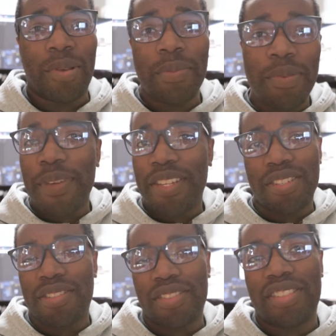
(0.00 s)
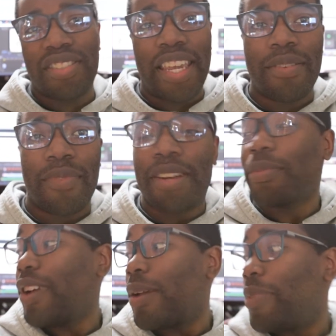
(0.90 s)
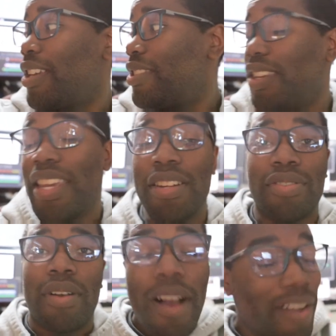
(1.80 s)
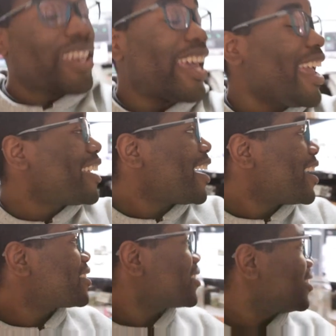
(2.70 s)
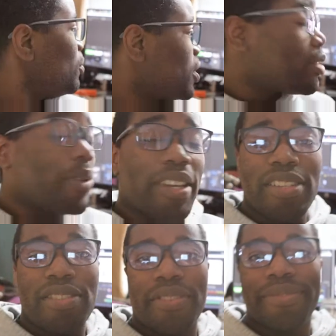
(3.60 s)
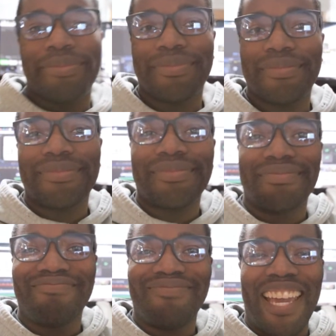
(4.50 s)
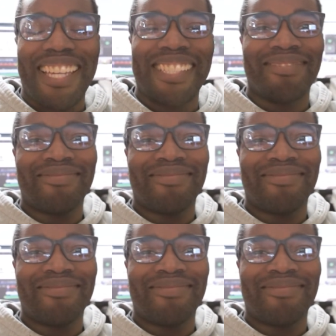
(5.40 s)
Maybe me just just saying random crap is the intro. Okay, hey guys, what's up? How you guys doing? Hi.